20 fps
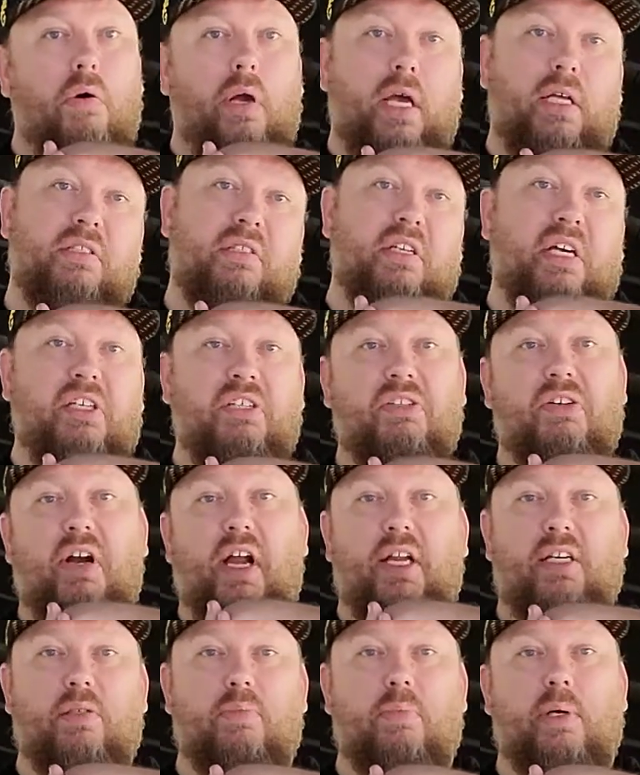okay, it's a nice
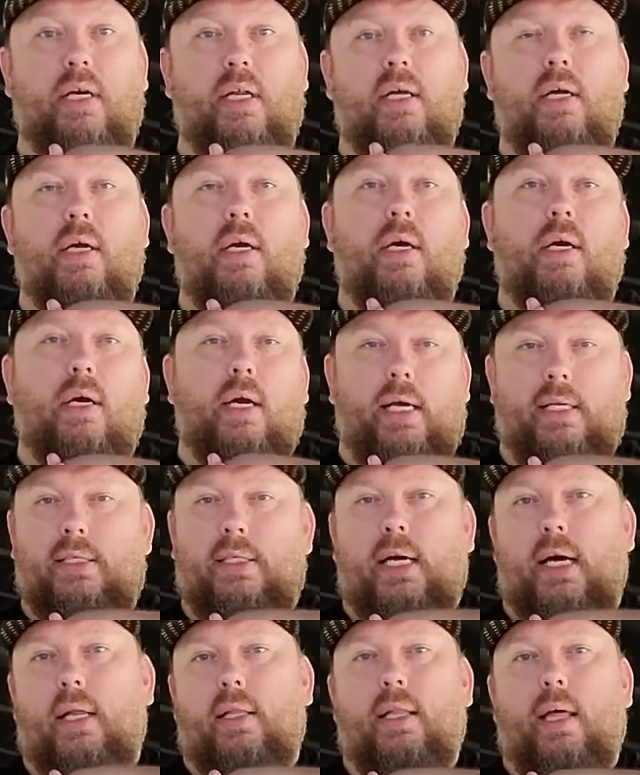stretch, but it's
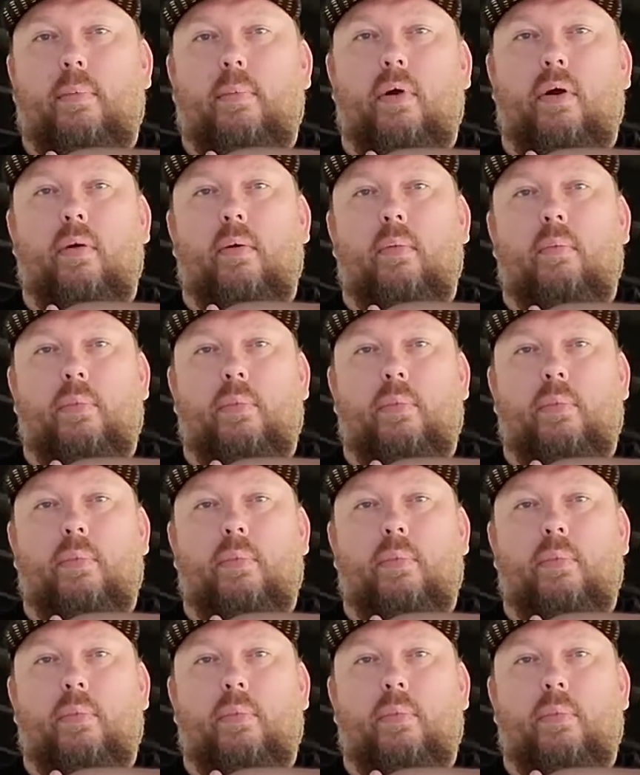not that burn.